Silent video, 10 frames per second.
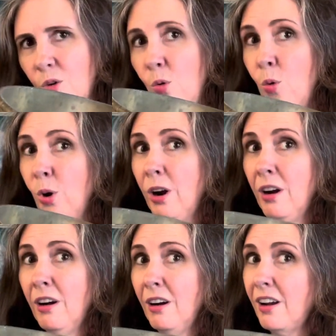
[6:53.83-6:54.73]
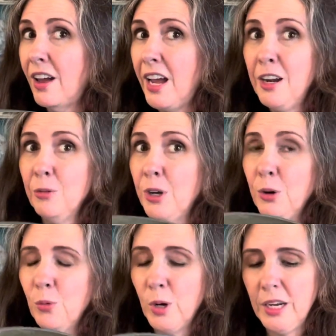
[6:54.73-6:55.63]
or I don't
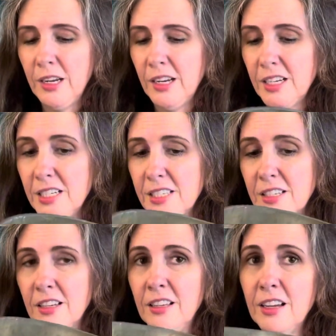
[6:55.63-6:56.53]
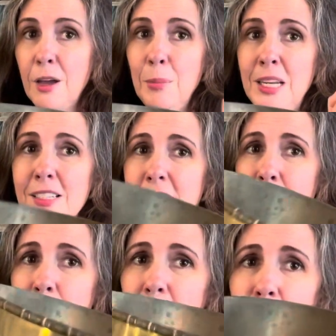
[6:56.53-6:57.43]
know what it is. Comment
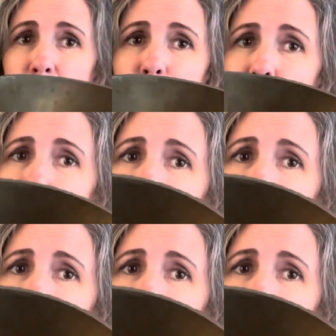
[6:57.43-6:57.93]
down below